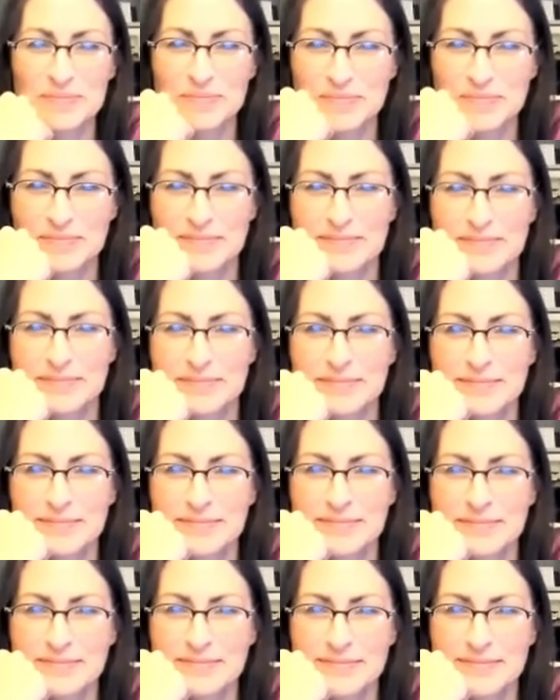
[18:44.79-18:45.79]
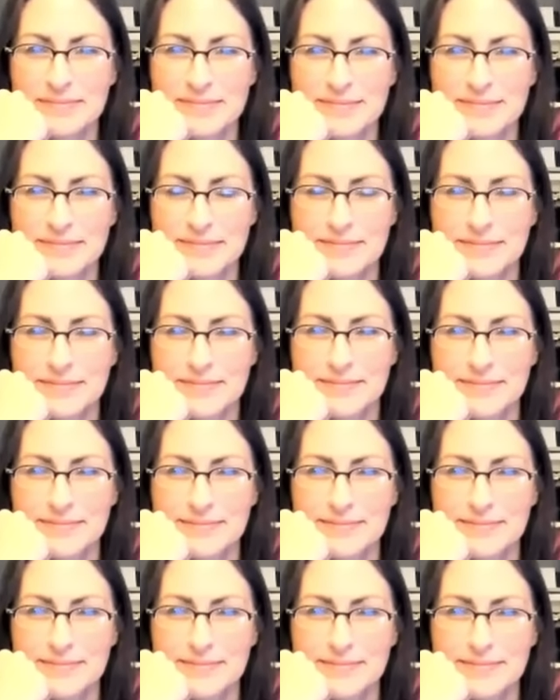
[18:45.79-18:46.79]

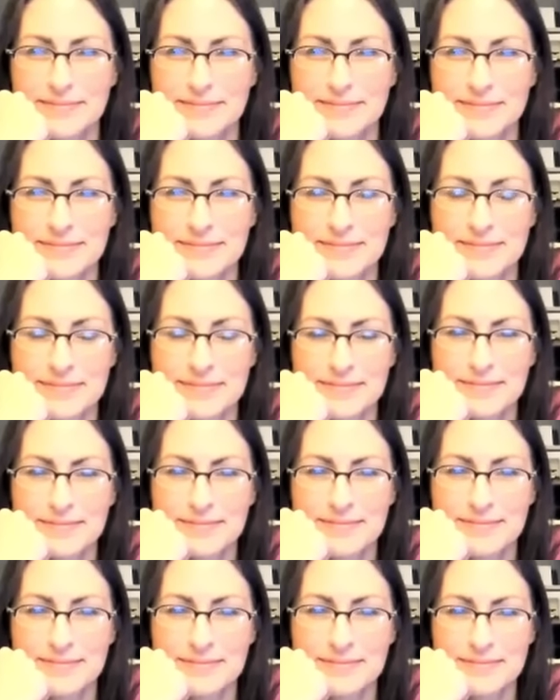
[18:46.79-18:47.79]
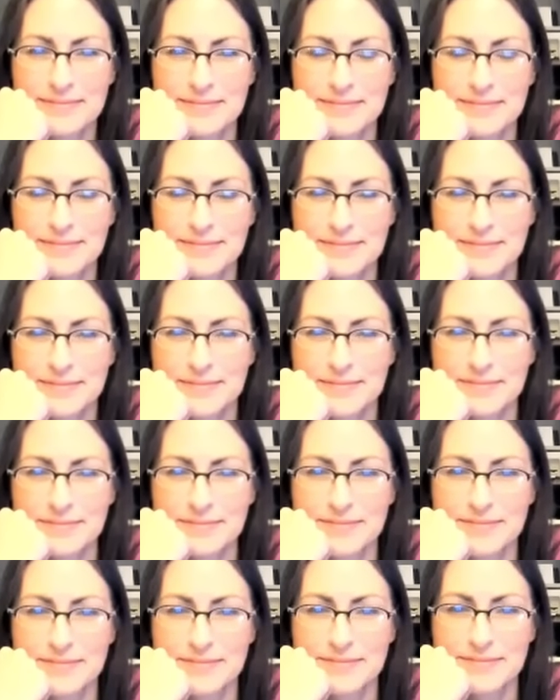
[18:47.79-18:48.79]

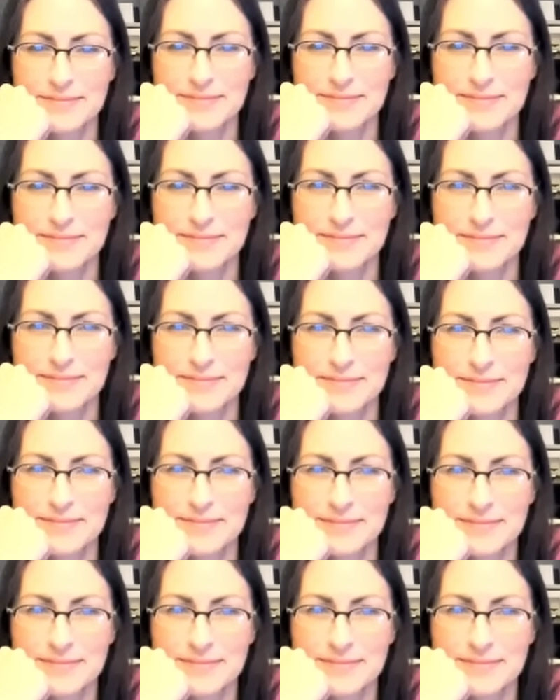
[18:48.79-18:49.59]
(silent)